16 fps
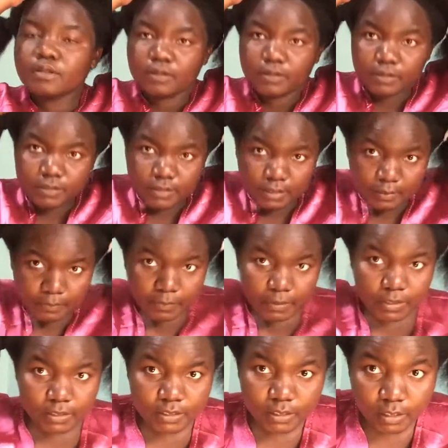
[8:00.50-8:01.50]
it's a
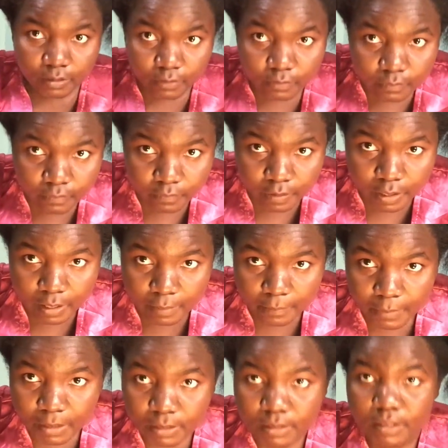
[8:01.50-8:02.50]
big chunk of hair,
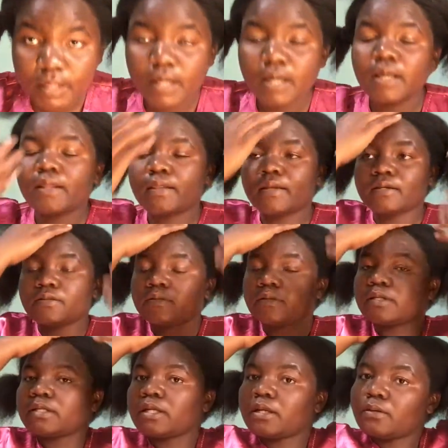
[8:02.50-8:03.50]
but that's
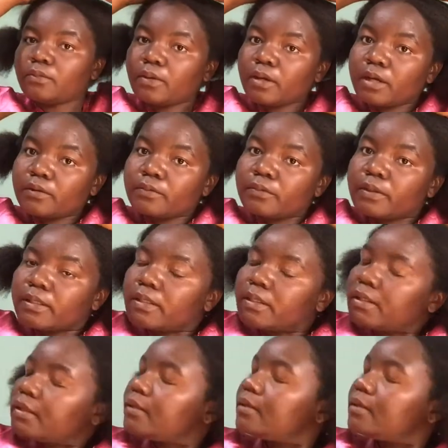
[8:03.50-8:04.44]
what I'll work with.